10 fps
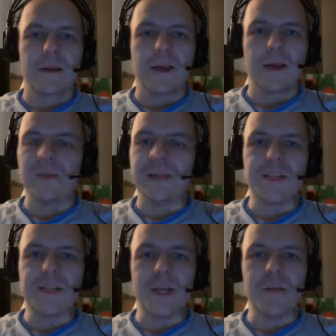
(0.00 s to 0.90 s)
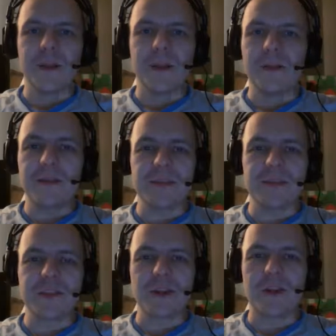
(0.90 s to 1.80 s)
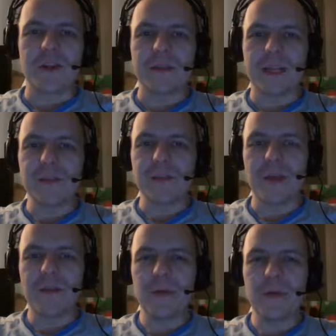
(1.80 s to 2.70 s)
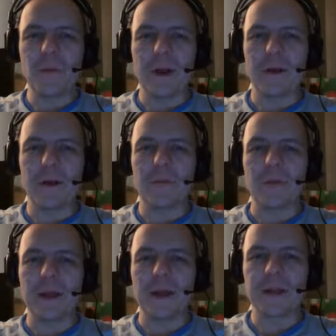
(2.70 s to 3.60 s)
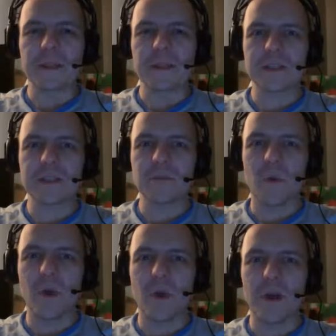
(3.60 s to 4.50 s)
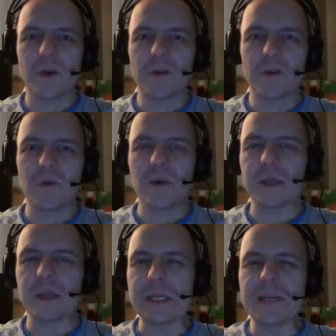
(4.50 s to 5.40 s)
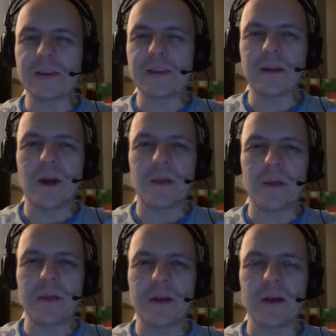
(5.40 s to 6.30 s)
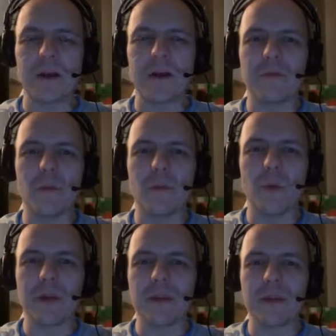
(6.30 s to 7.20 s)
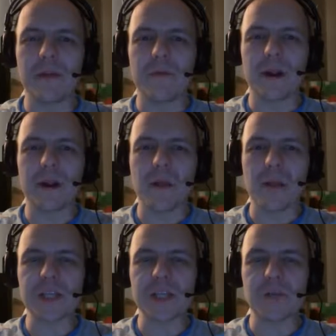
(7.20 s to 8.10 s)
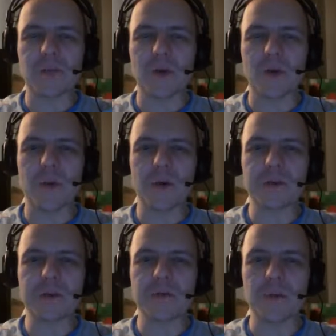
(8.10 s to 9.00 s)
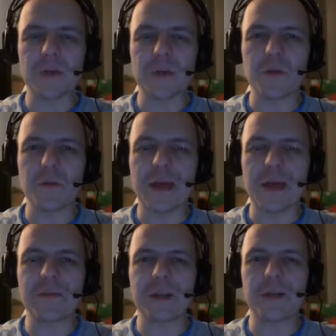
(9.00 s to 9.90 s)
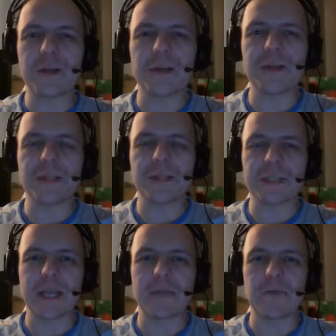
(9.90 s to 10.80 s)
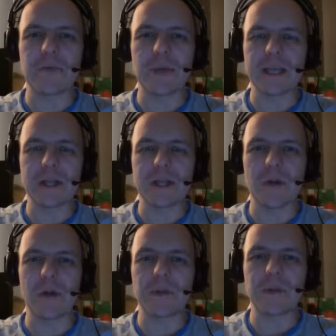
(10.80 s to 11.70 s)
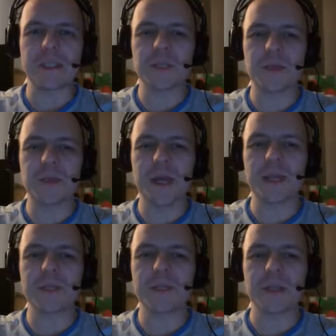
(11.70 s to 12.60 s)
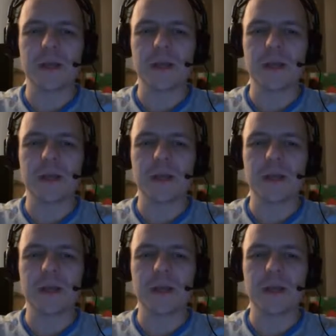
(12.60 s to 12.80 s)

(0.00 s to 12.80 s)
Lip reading: MTG and me, this is Charles, and as you might be aware, we got a spoiled or a leaked copy of one of the Friday Night Magic promos for the new Ravnica Allegiance set a few days ago. It was in Spanish.